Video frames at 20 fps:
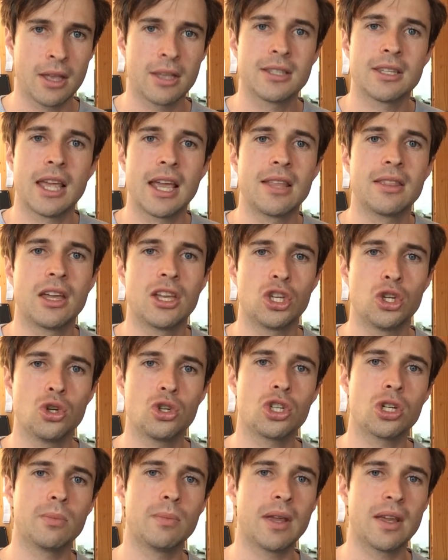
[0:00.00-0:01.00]
saying that you
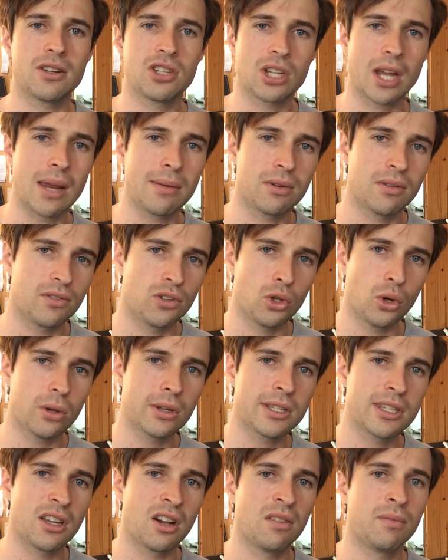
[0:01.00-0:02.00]
should be ashamed of
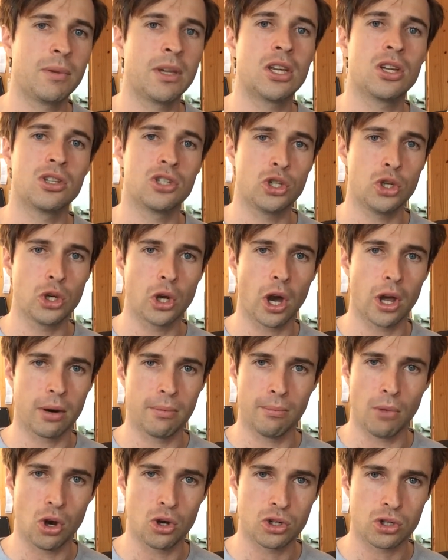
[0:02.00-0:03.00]
yourself because you got
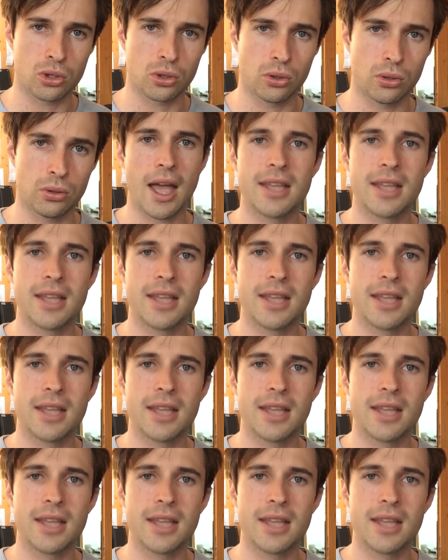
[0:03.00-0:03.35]
emotional,